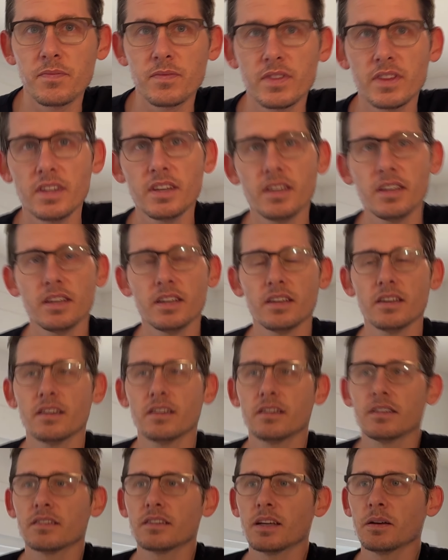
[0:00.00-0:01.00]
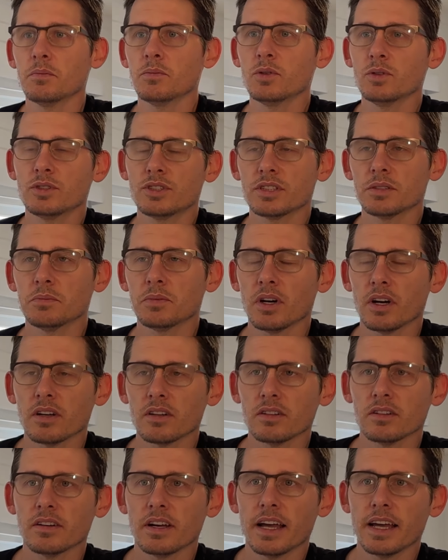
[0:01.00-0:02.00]
the kombucha
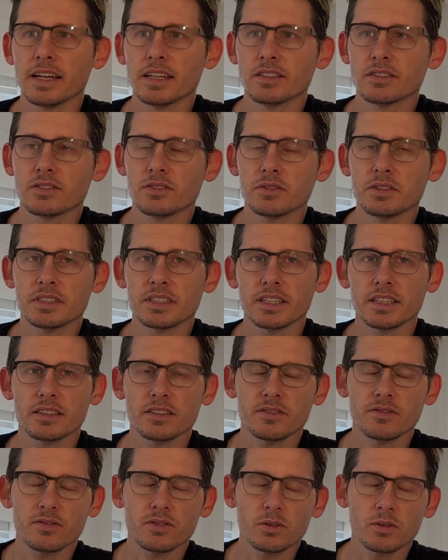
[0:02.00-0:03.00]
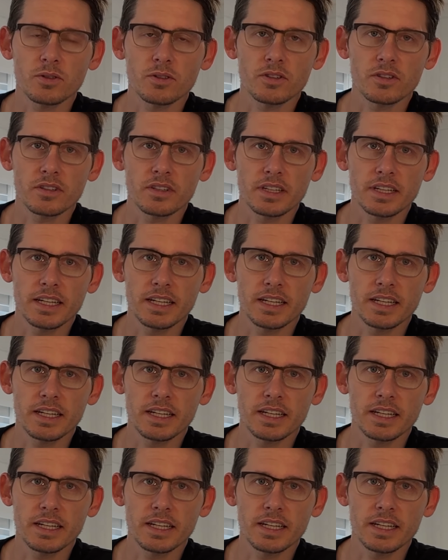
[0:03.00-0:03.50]
bottle, and as soon as it hit the floor,